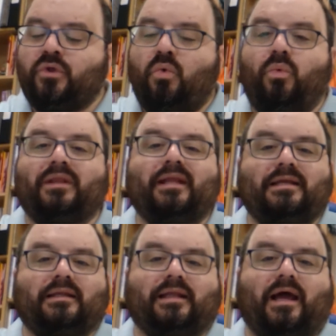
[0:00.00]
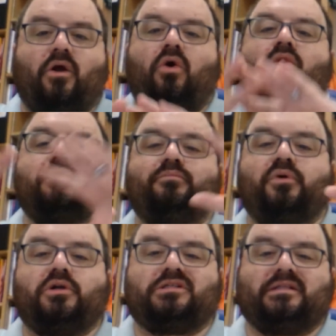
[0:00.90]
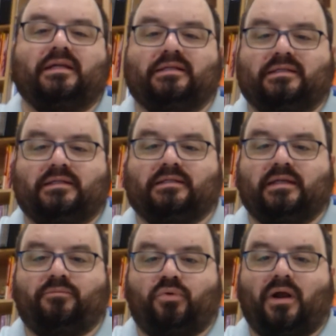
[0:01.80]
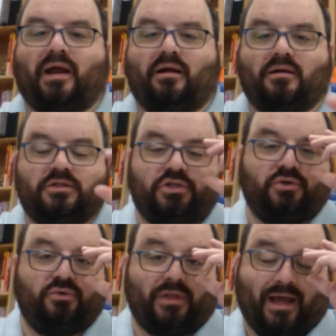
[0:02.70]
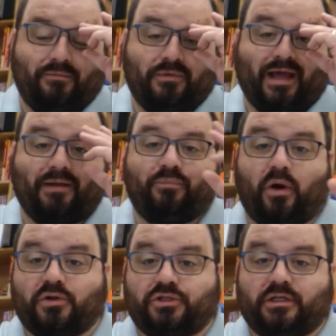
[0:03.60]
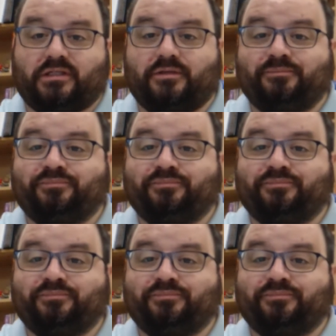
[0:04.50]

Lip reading: When they did that, all the books that existed prior to that purchase,